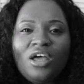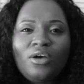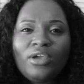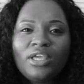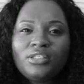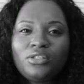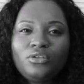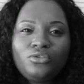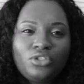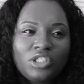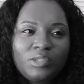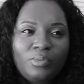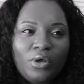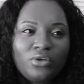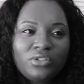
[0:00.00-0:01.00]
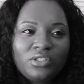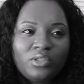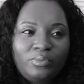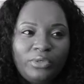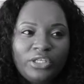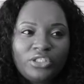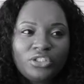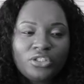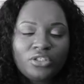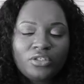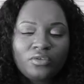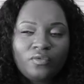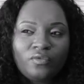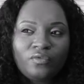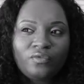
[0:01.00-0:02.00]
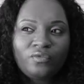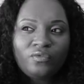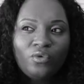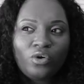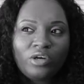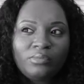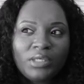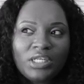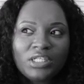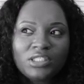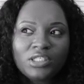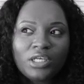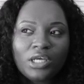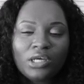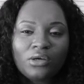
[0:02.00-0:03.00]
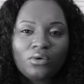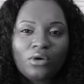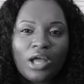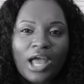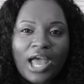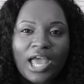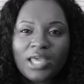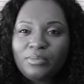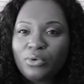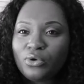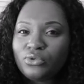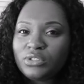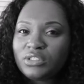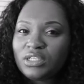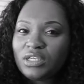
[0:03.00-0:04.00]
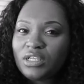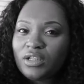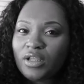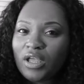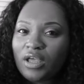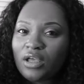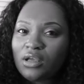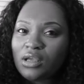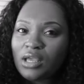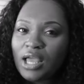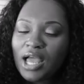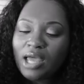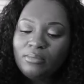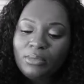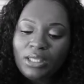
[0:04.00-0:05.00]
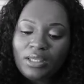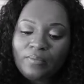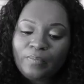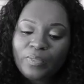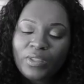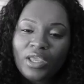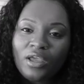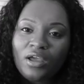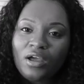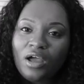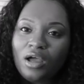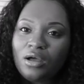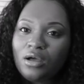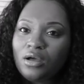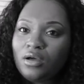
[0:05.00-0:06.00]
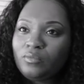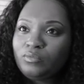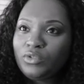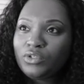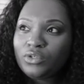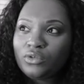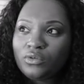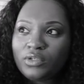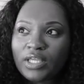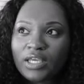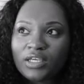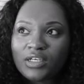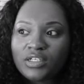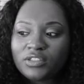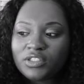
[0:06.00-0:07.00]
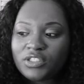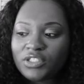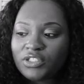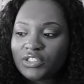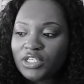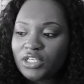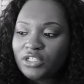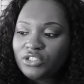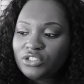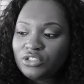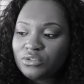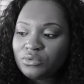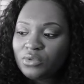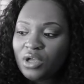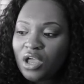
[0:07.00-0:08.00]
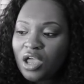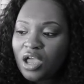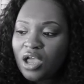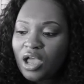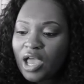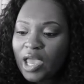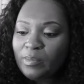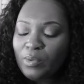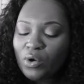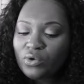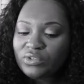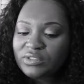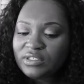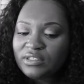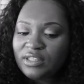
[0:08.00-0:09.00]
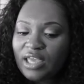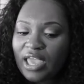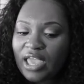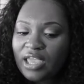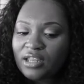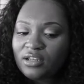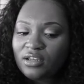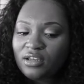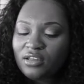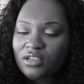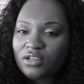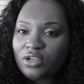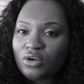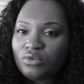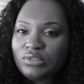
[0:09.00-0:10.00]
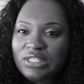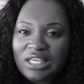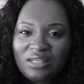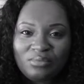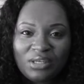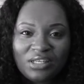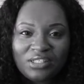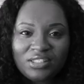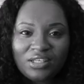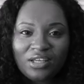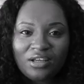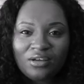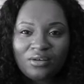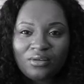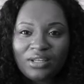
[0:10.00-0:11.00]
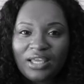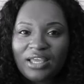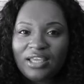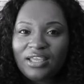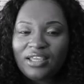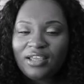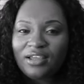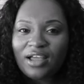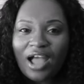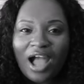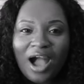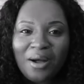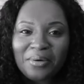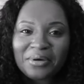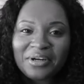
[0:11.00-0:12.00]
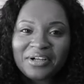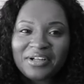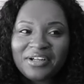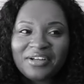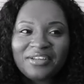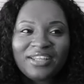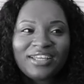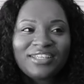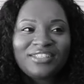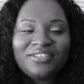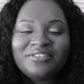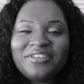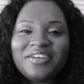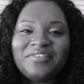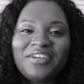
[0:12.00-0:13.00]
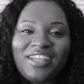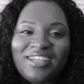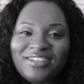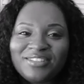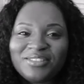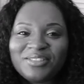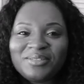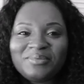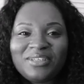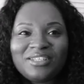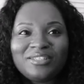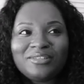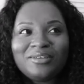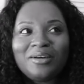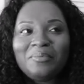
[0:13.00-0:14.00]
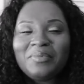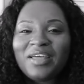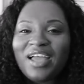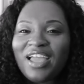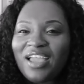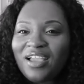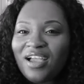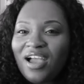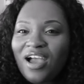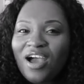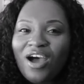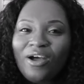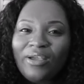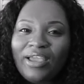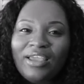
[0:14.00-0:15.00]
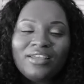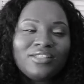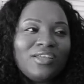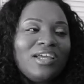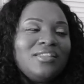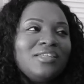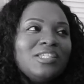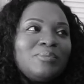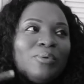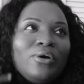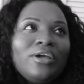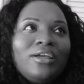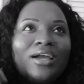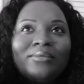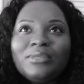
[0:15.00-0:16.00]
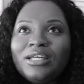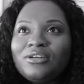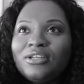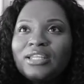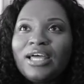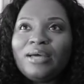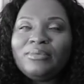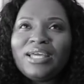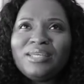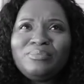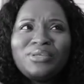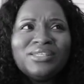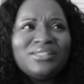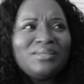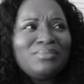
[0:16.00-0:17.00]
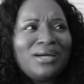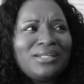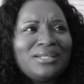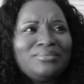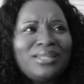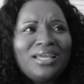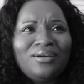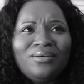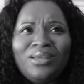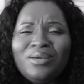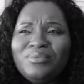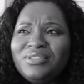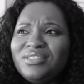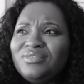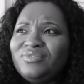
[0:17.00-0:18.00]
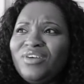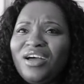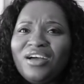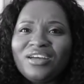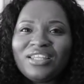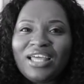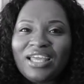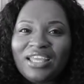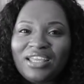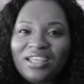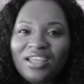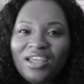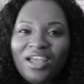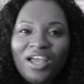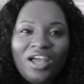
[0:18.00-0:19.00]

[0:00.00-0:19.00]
okay, so you just posted a picture four minutes ago. I posted a comment, um, you know, like a concern, an issue I posted that, you know, 10 minutes ago, like an hour ago, like you never answered me. So I'm like, okay, so at this point, I'm not gonna lie, I'm like pissed about it. I'm like, okay, what the fuck? Like,